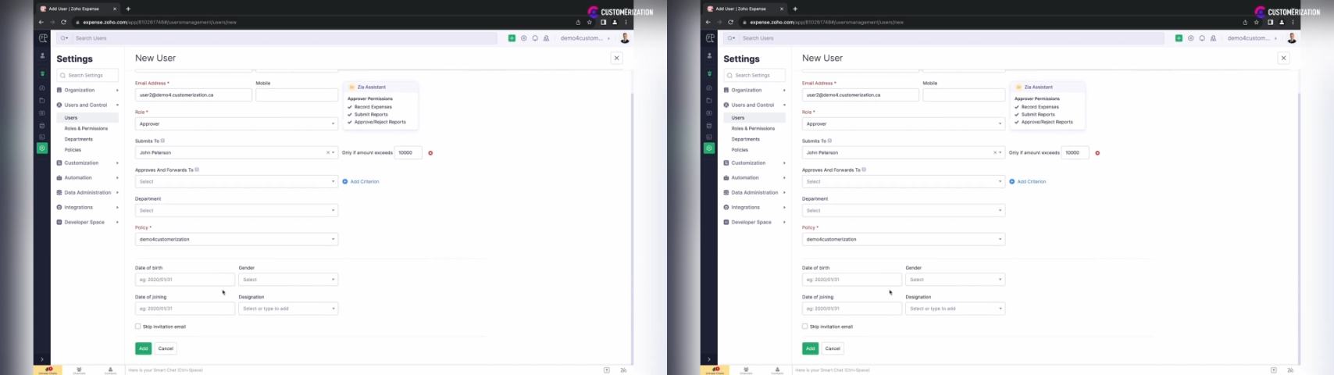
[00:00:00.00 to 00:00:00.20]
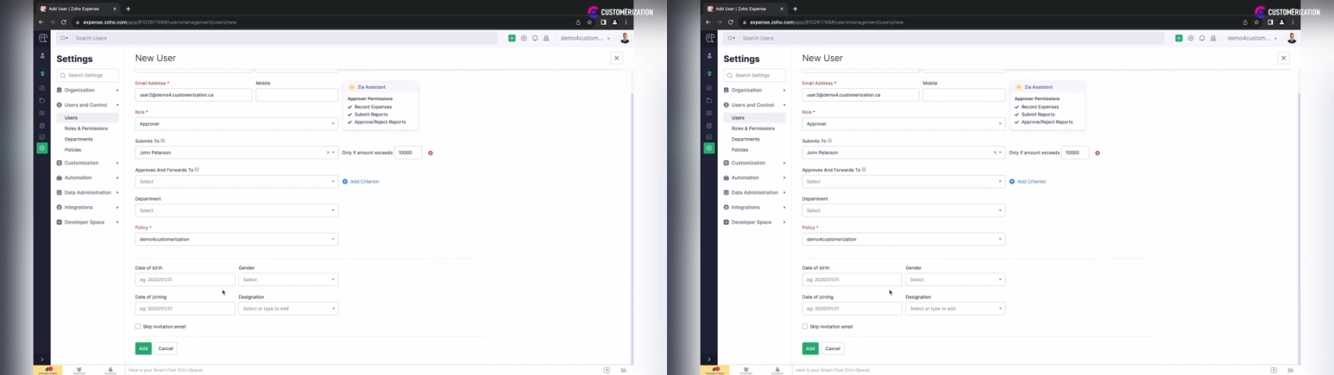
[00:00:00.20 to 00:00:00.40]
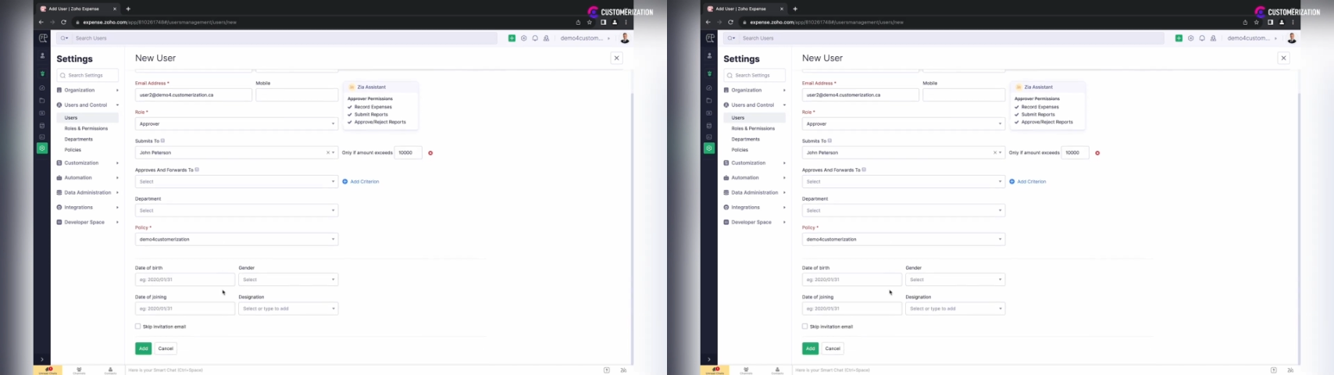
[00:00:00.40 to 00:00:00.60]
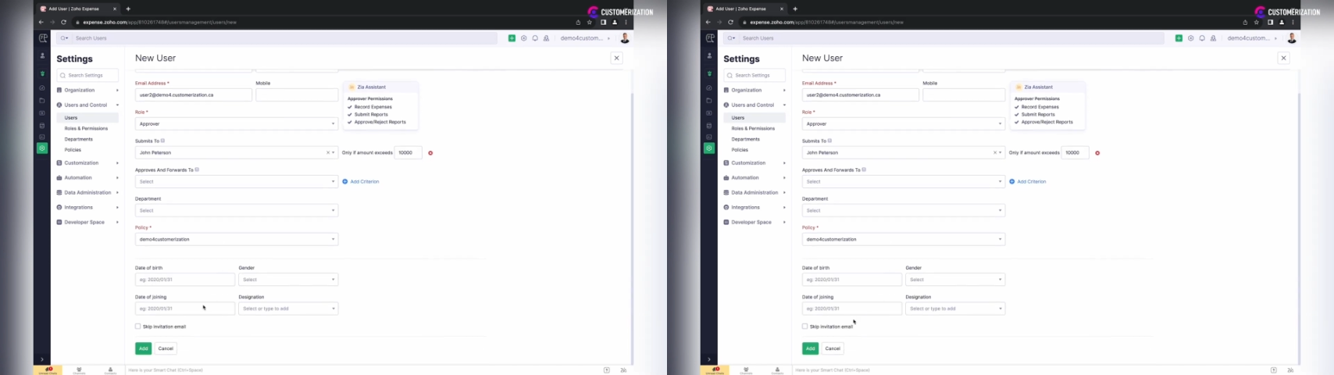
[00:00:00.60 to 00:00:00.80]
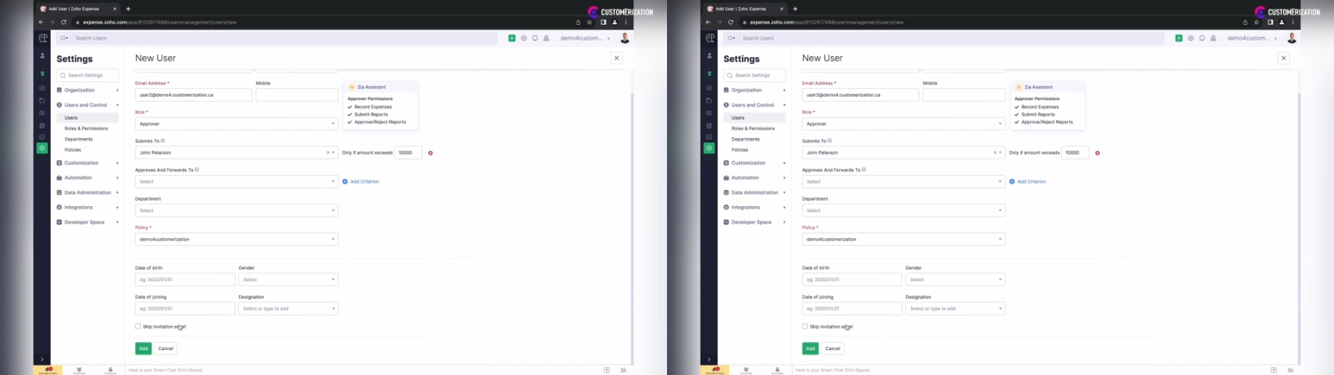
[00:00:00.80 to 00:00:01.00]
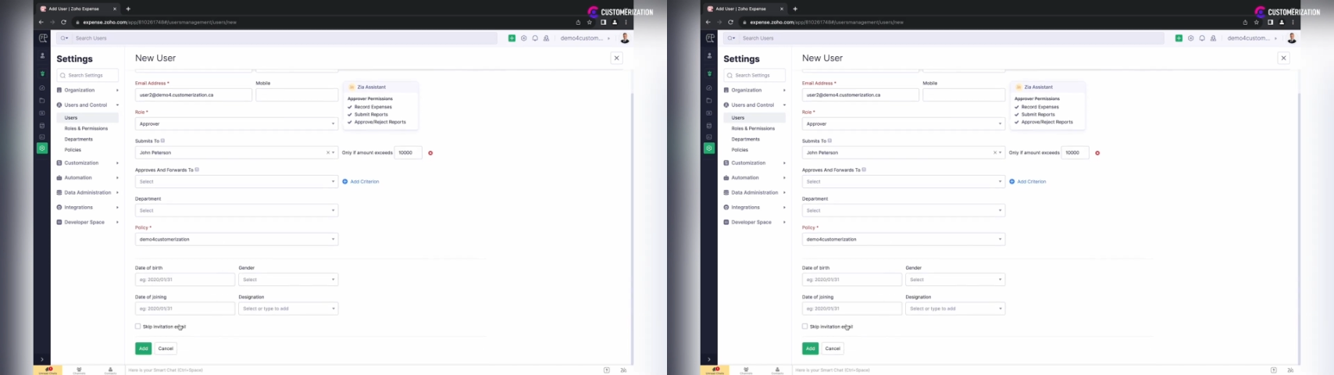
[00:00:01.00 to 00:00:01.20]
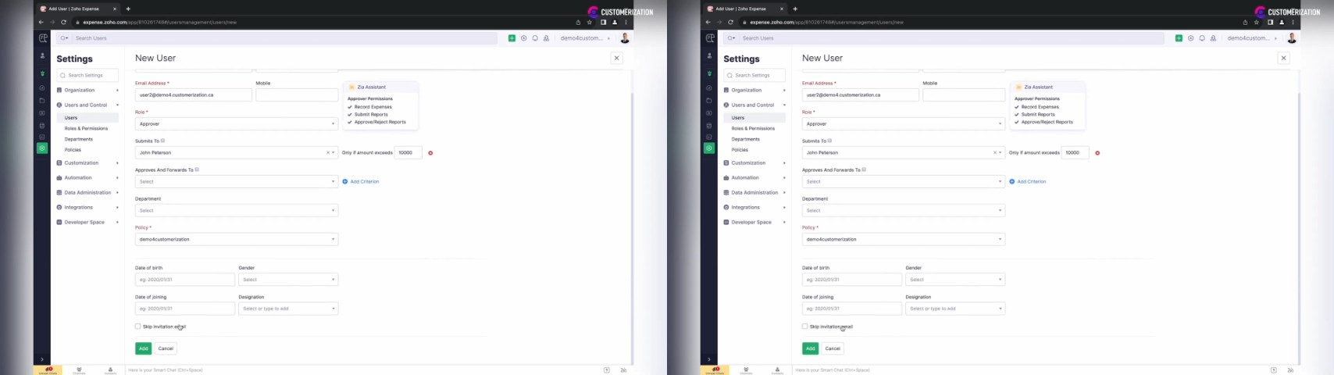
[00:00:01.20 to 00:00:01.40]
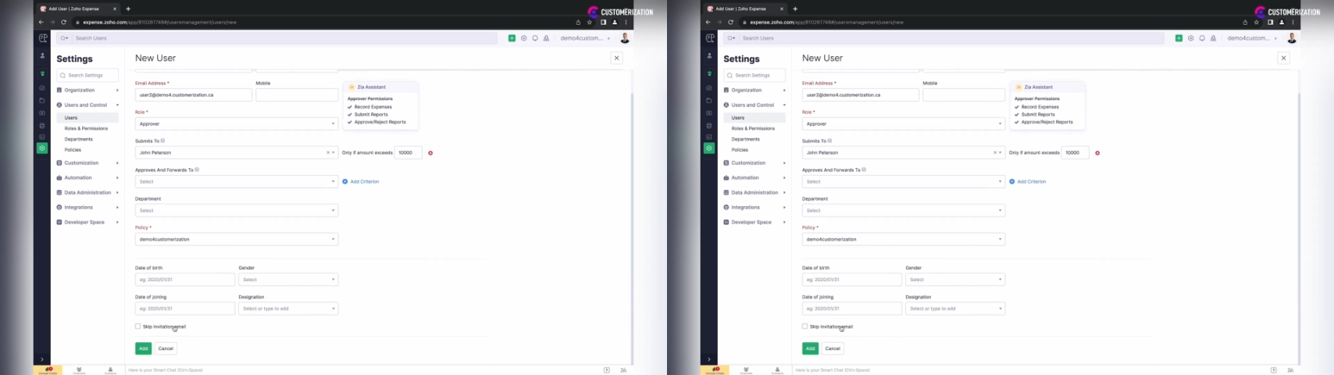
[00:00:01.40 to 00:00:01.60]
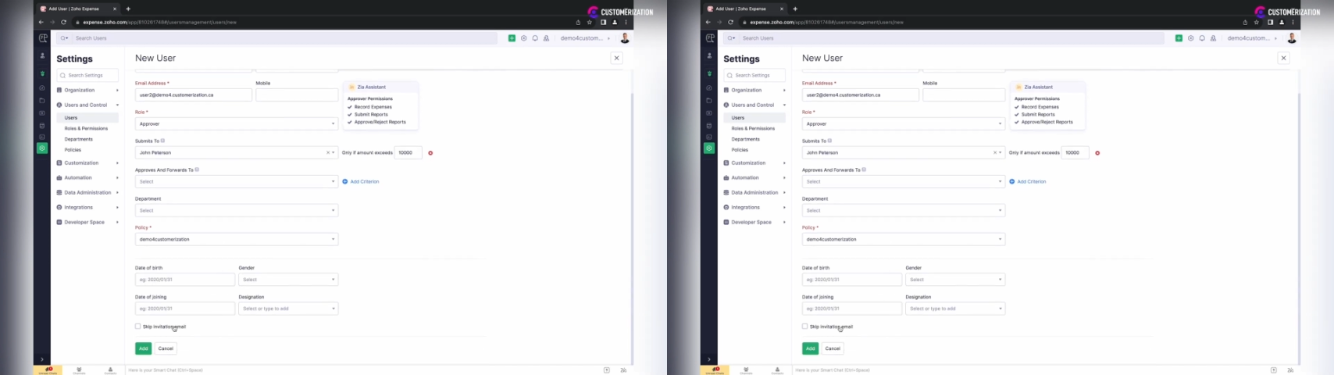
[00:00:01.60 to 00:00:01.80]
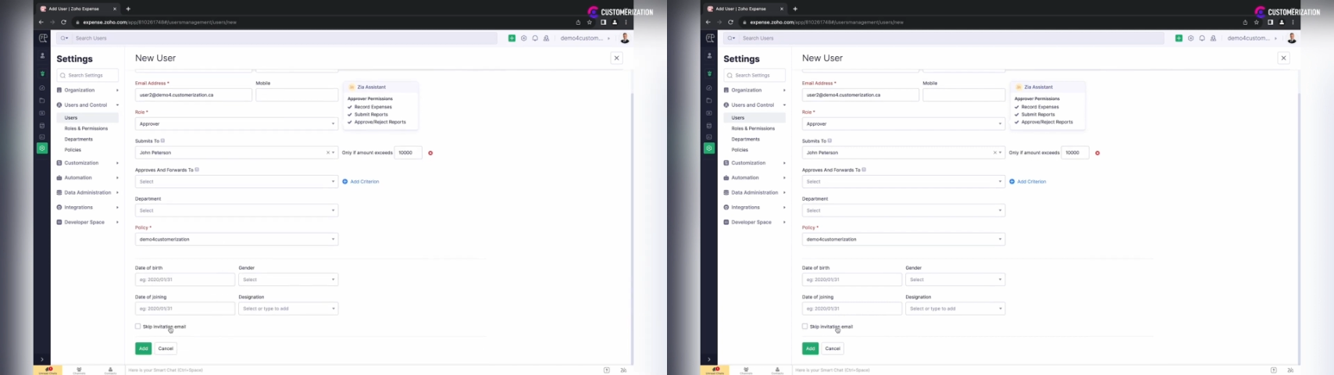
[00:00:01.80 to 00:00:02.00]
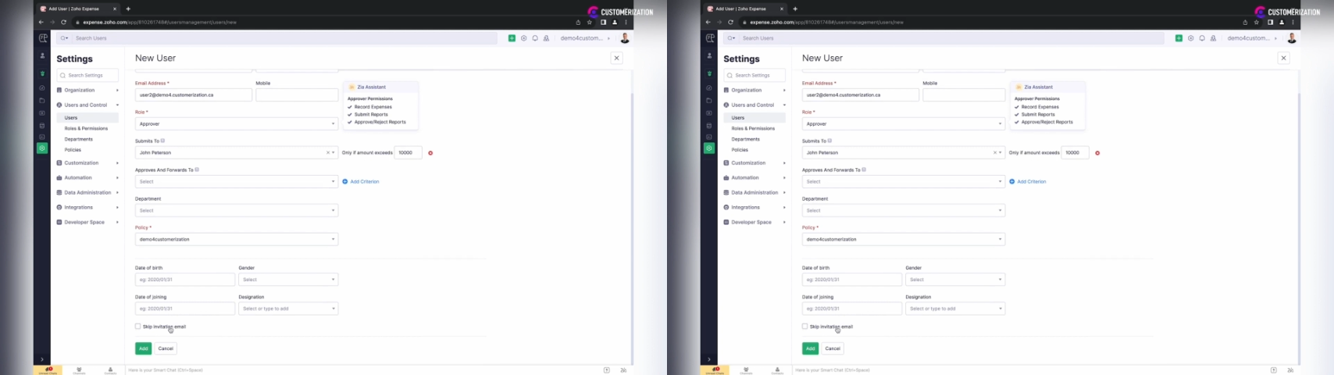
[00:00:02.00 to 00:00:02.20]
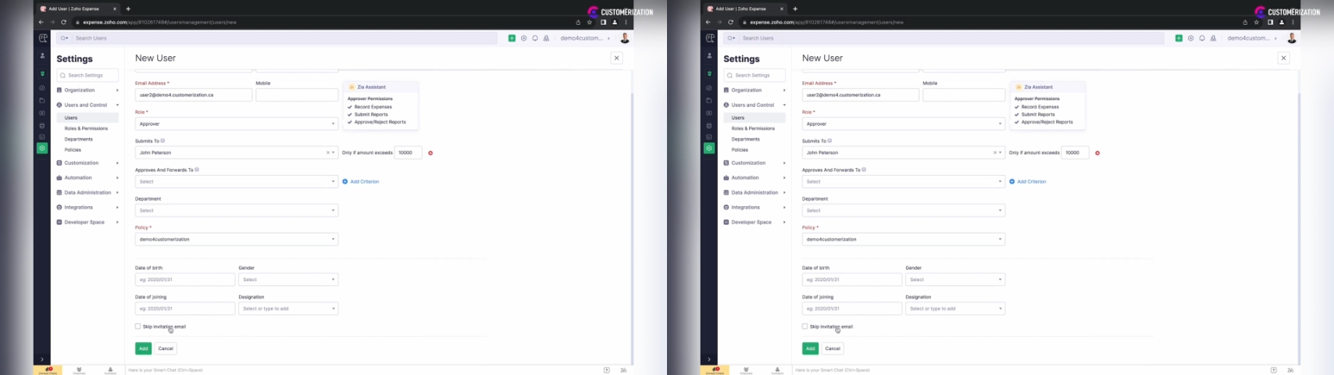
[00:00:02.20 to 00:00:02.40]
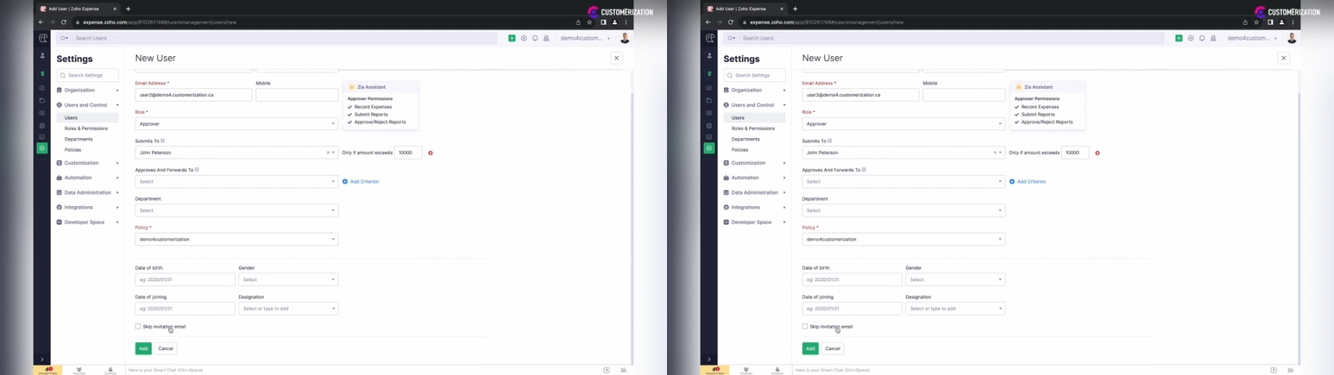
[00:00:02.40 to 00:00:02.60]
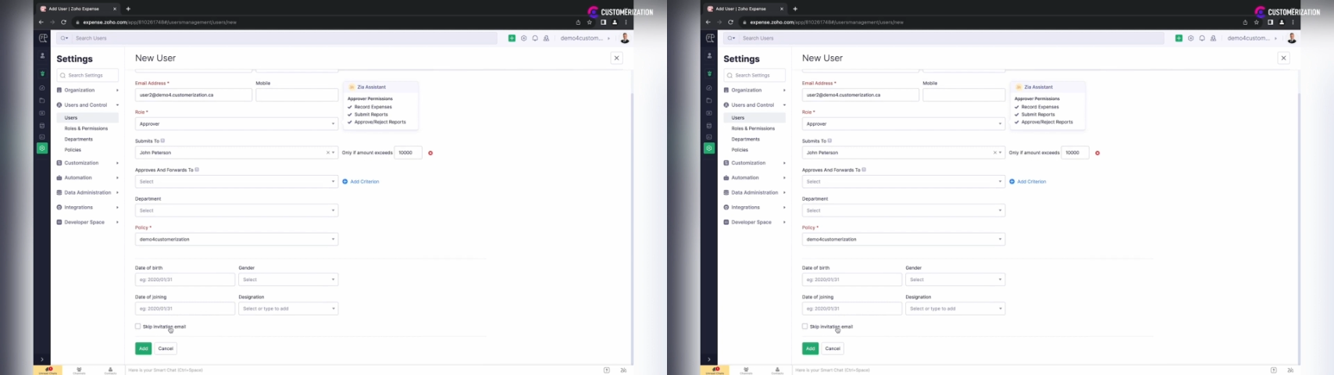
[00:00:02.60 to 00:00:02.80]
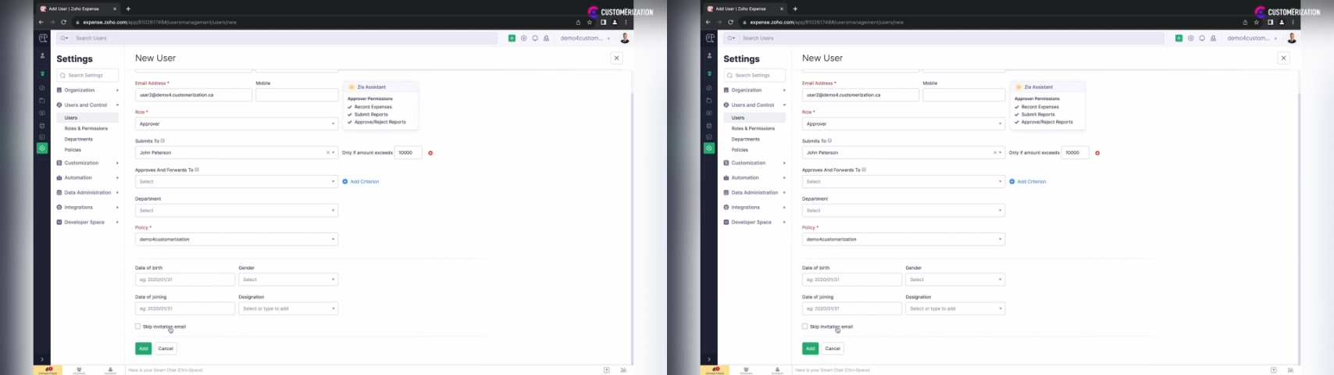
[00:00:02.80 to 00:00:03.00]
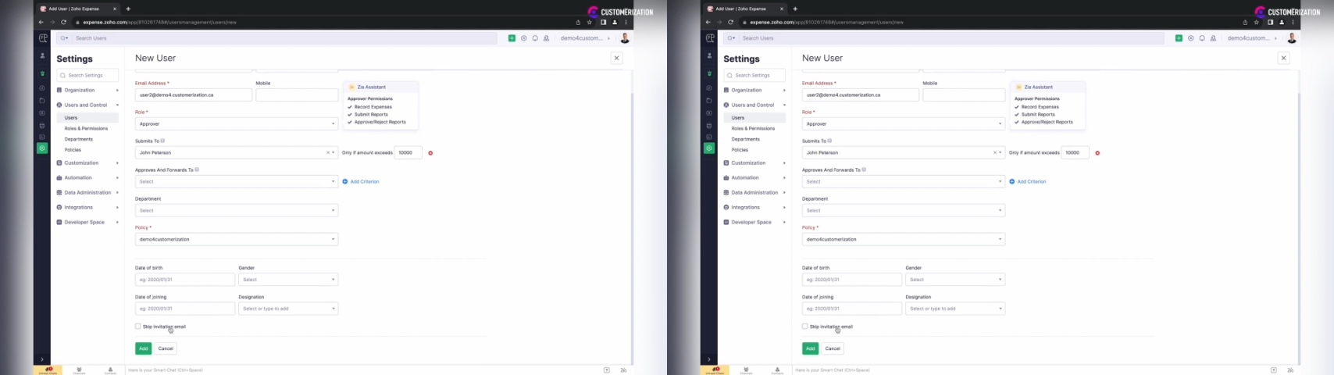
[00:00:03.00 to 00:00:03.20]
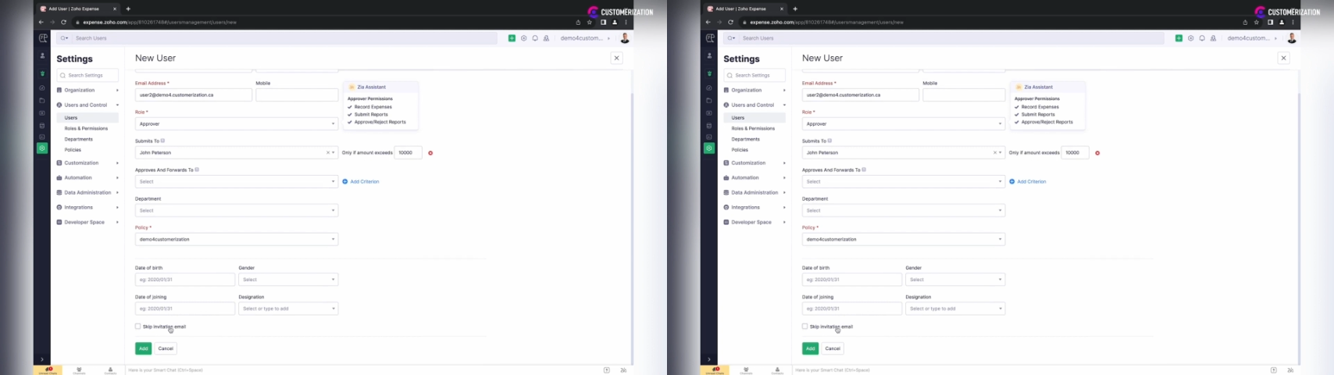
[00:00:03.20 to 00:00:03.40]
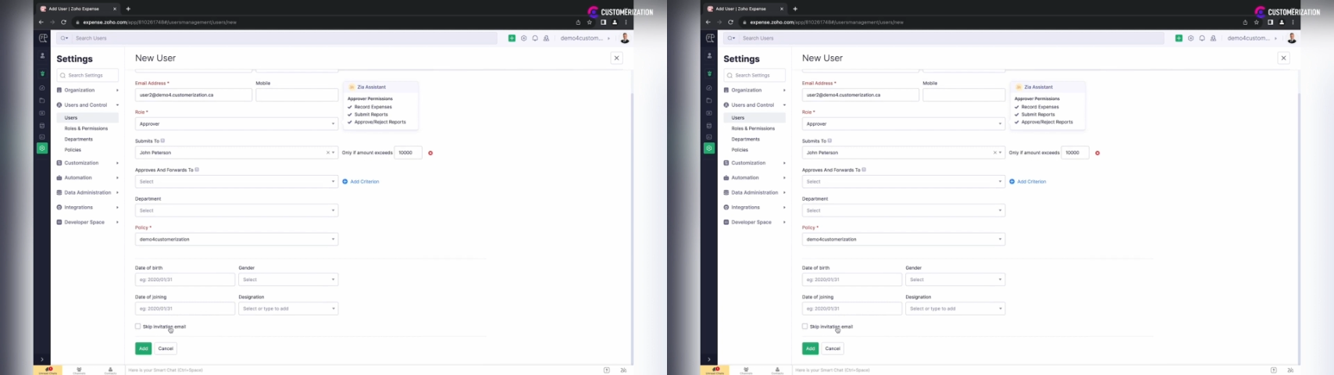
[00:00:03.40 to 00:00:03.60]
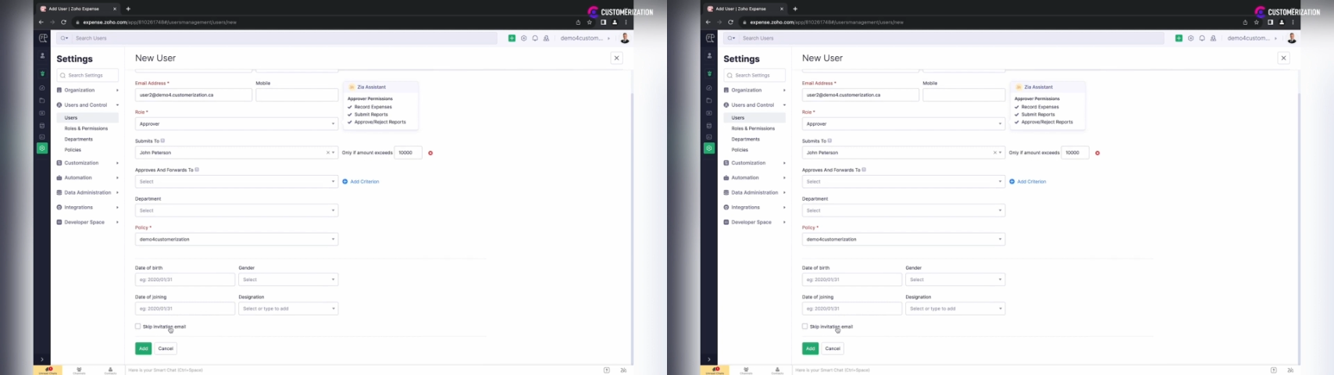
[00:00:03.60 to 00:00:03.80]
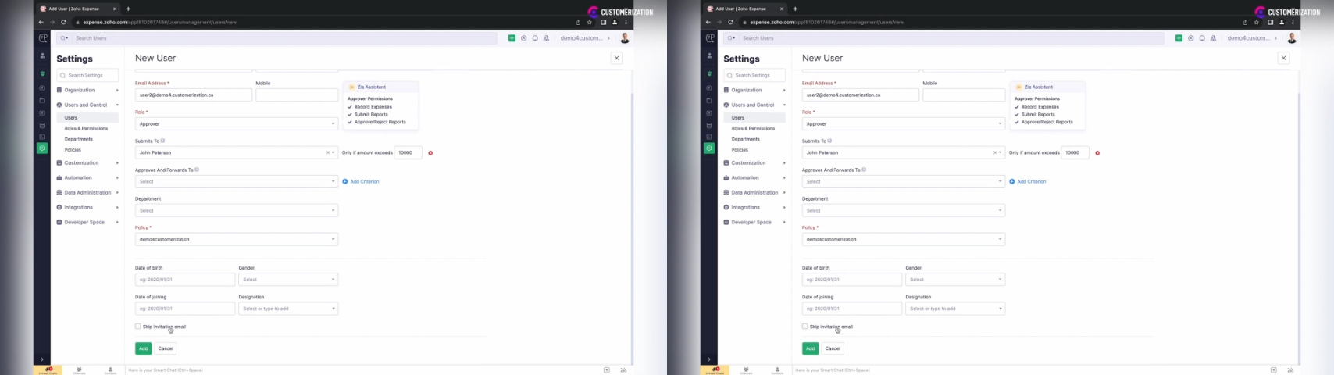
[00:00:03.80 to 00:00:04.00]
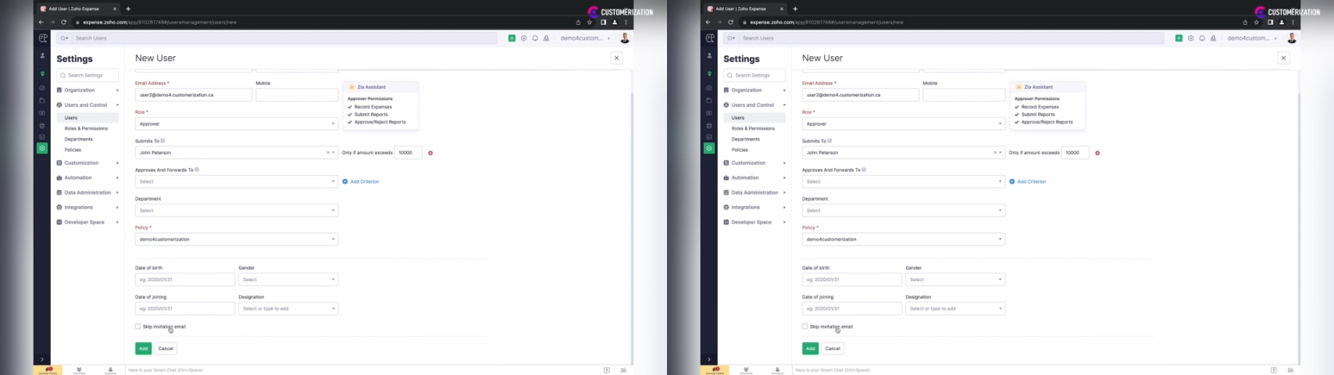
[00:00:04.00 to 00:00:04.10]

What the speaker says: No face is visible, so there are no lips to read.